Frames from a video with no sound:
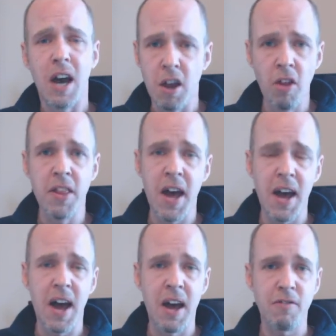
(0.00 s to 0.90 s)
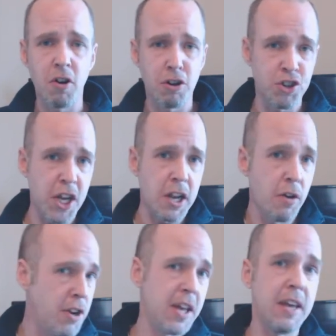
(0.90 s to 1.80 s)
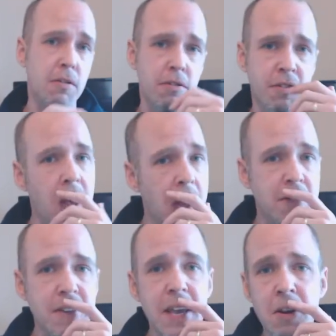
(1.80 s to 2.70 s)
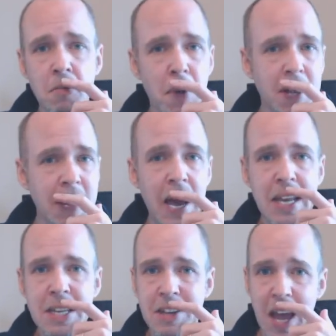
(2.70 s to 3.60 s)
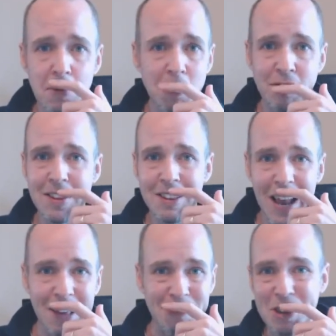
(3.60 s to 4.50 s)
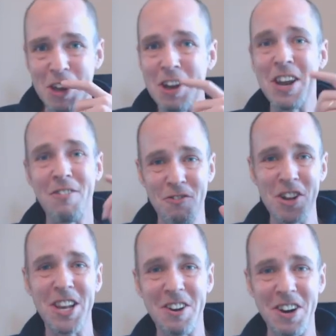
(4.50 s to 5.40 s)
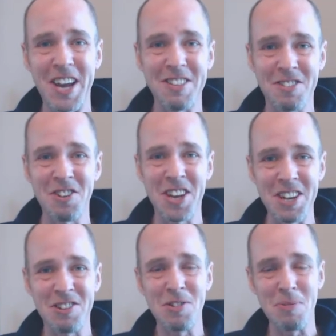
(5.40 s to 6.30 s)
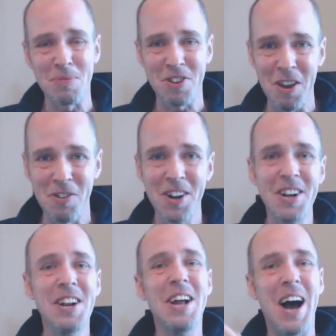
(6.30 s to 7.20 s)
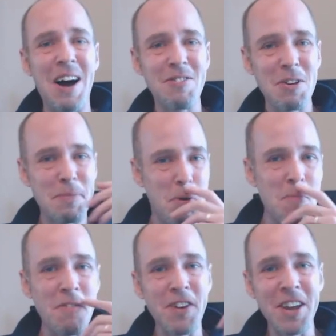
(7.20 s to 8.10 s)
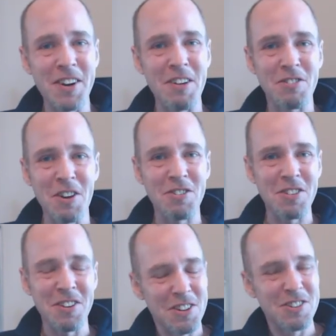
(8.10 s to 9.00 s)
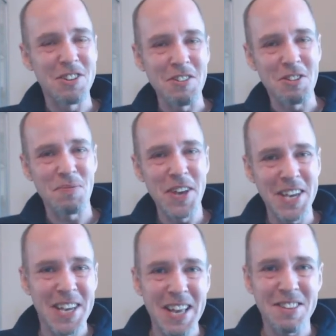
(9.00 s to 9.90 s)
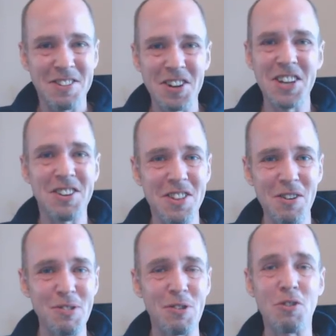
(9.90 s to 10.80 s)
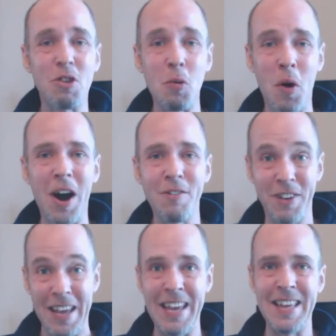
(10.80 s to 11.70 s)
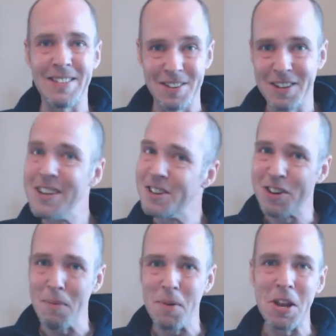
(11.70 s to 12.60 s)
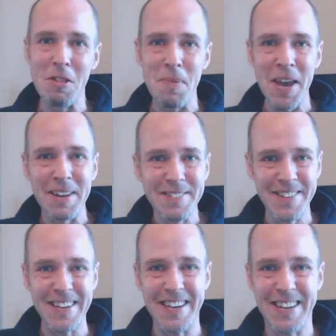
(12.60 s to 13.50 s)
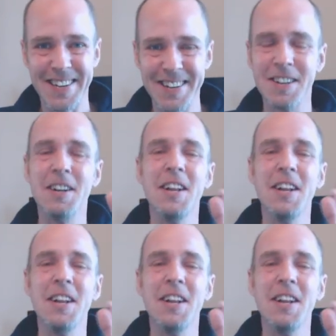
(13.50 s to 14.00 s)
And on that, I've got a shed load of hills that are sitting on my dining table since last year, and I've really got to get stuck into them. So I'm going to pull my finger out, so to so to speak, and get stuck into those because the wife is champing at the bit.